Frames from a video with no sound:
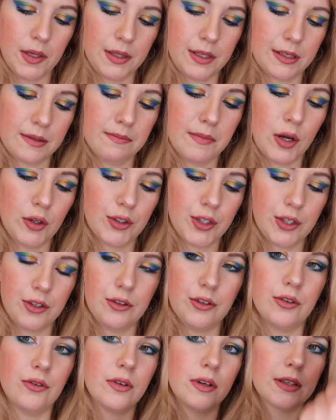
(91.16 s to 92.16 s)
but this Melted
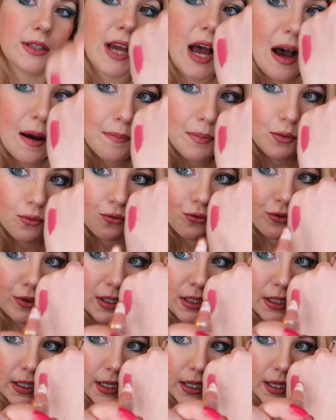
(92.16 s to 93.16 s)
Nude on top
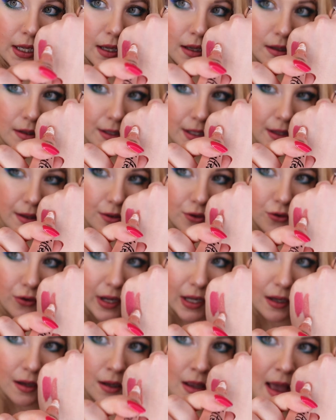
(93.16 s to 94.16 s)
really did the
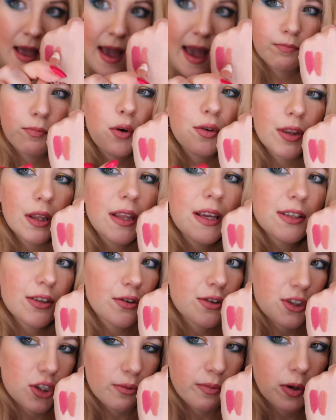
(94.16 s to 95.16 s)
trick. Both of these
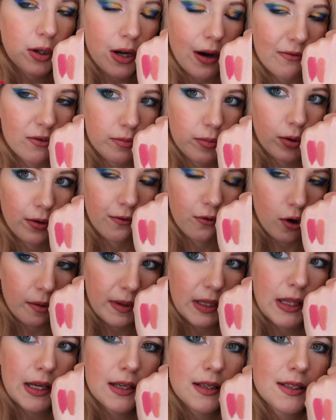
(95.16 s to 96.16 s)
are super comfortable
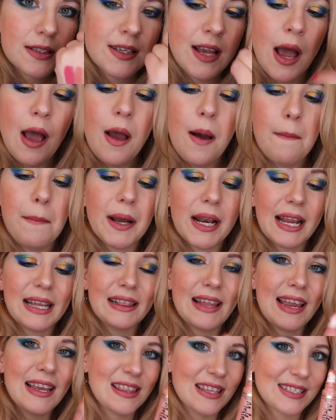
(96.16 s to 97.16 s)
formulas, but I
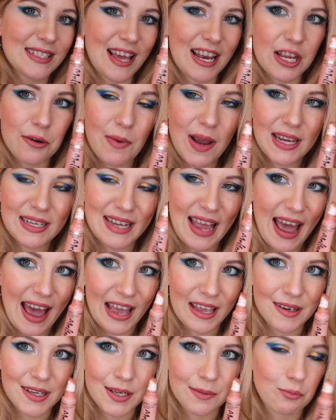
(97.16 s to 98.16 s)
like this anyway to
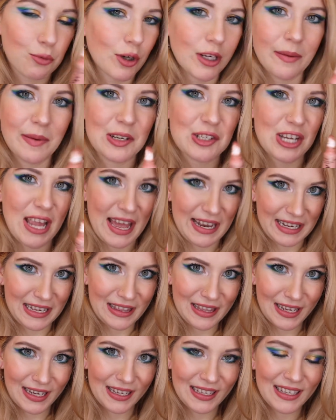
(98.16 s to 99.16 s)
add to pretty much
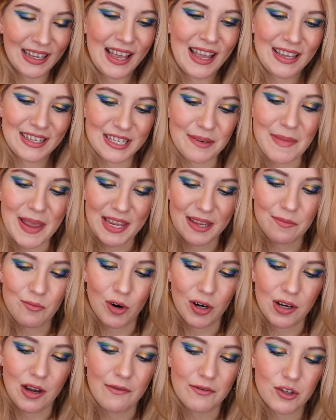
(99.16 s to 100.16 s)
anything to make it
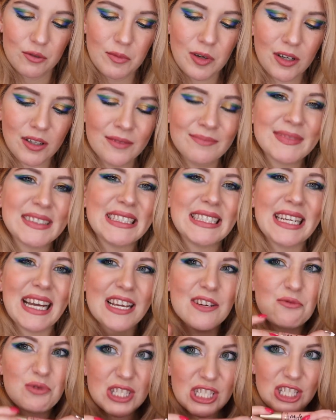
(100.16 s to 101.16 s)
more comfortable.
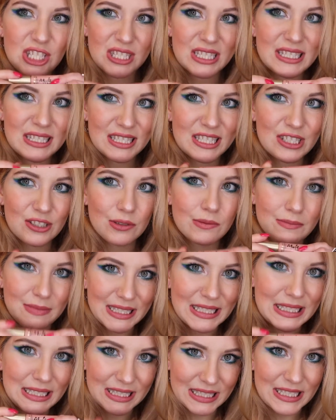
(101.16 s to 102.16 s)
I wish they still
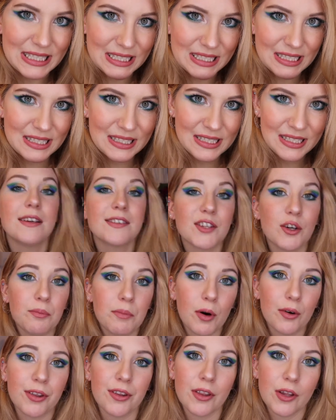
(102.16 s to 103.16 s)
made this. So
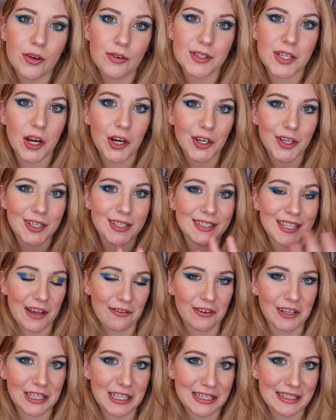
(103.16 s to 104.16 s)
both of those are
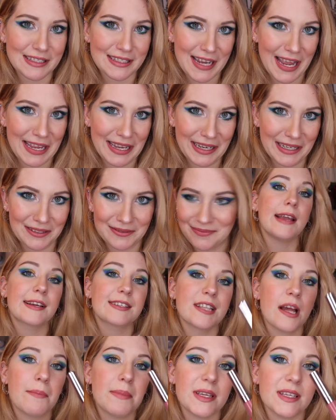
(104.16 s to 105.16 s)
definitely staying.
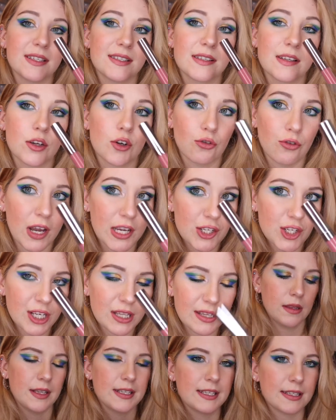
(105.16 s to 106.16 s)
Next up is
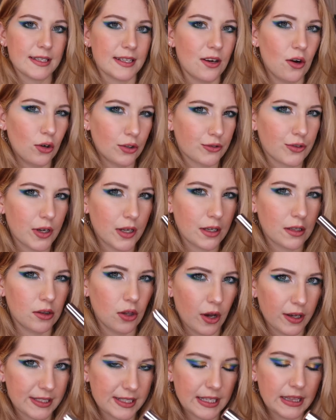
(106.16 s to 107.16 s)
Crushin'. This is an ultra
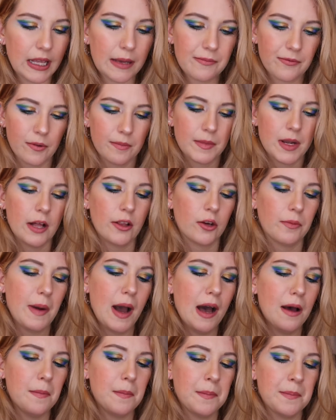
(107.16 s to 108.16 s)
glossy lip from
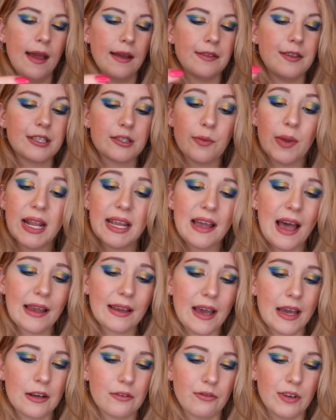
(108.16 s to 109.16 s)
ColourPop. This one I
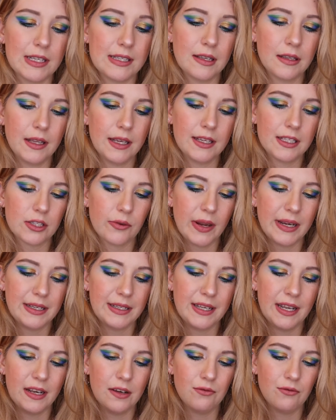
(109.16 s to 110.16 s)
got kind of recently, so I
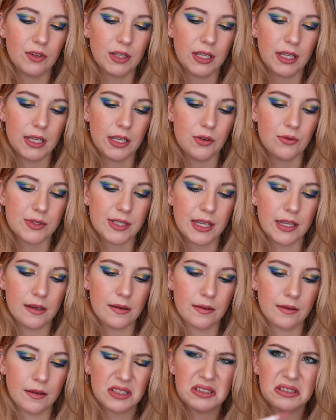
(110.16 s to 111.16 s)
didn't really use
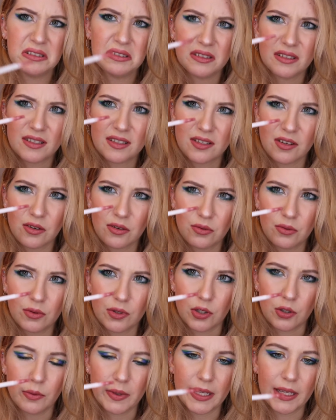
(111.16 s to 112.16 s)
it. Oh, it's so
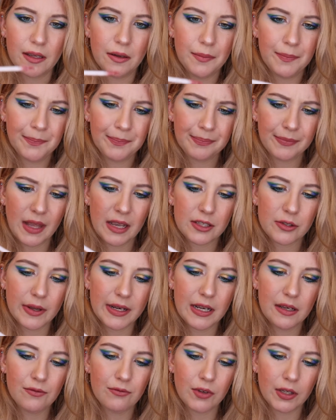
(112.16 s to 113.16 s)
gooey. So I
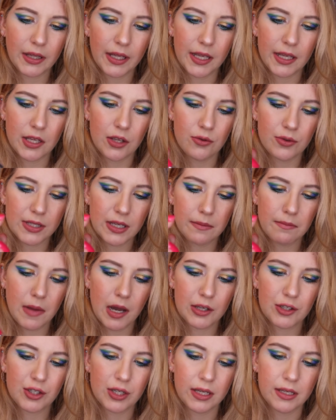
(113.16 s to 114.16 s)
didn't really use it
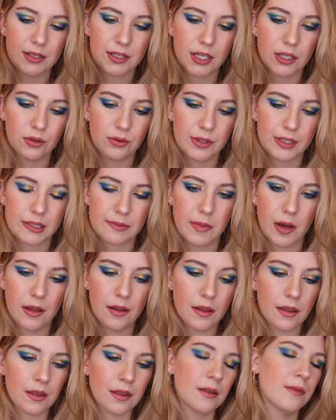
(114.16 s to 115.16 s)
much until this month.